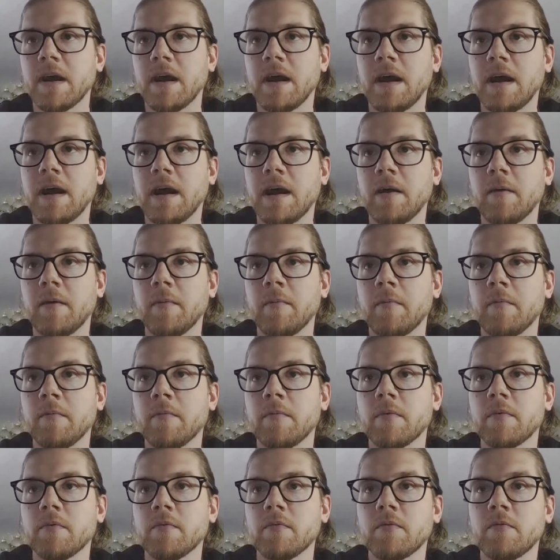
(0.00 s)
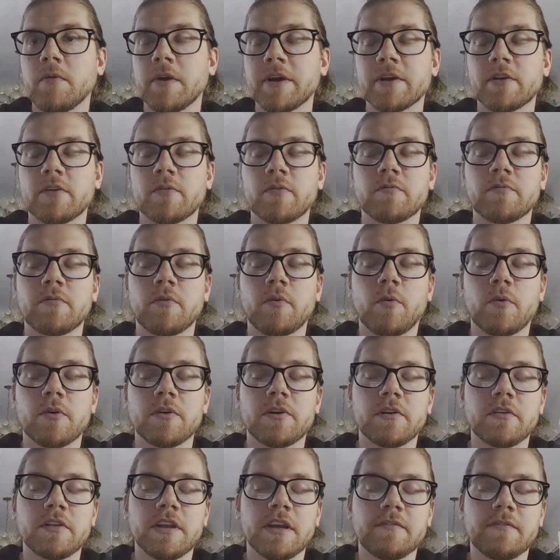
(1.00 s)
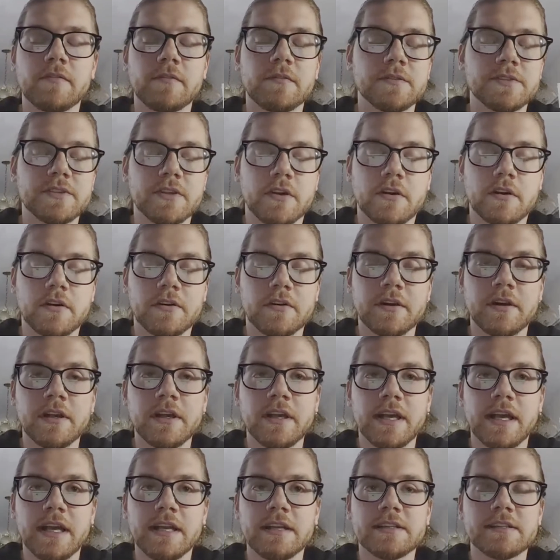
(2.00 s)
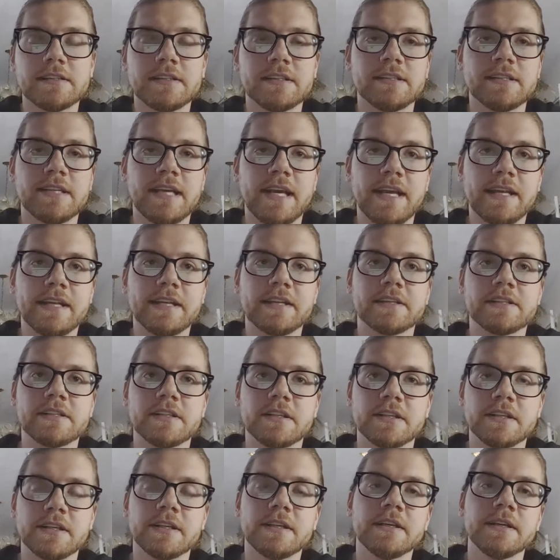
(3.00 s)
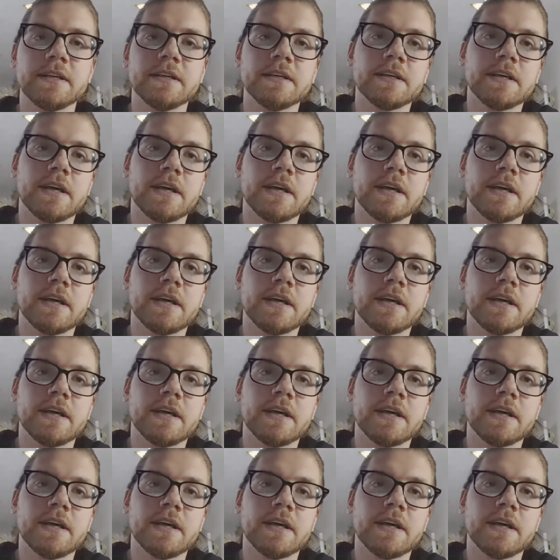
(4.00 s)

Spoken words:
what your order levels are instantaneously.